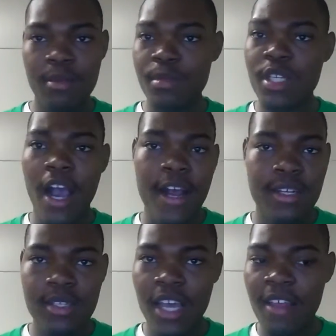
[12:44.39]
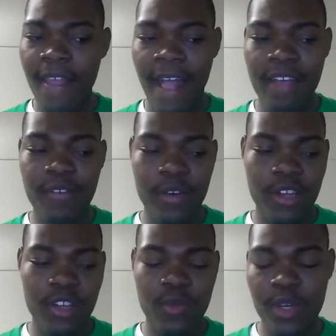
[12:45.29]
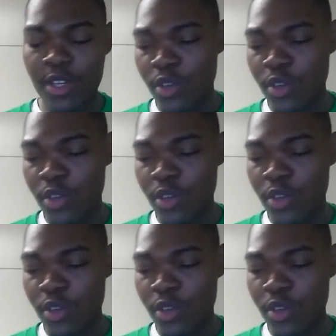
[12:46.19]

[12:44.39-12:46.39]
Sorry to say that for anyone